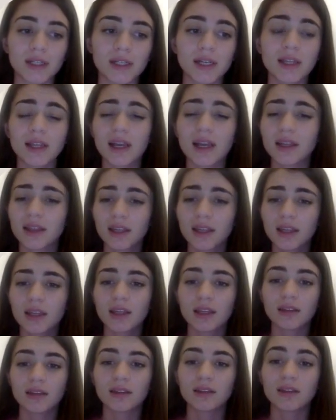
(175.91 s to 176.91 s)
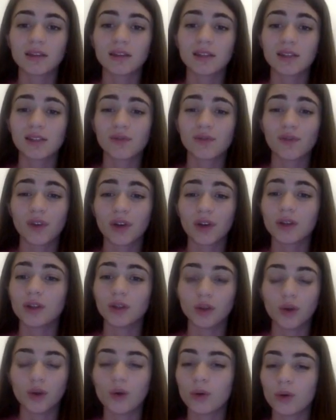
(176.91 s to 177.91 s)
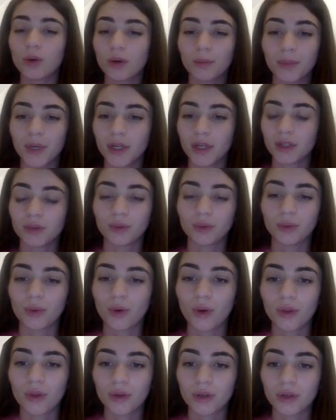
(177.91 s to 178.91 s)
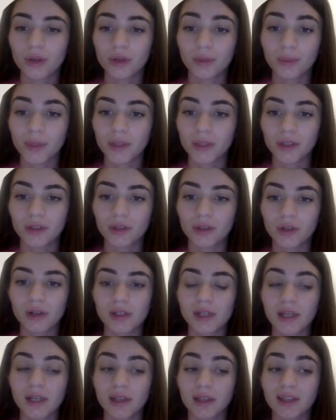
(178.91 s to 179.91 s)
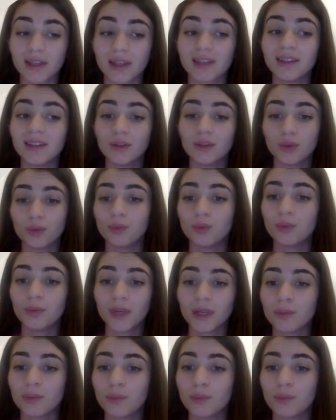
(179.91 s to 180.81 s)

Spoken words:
And I think that this is very low comparing to other competitors, and they need to make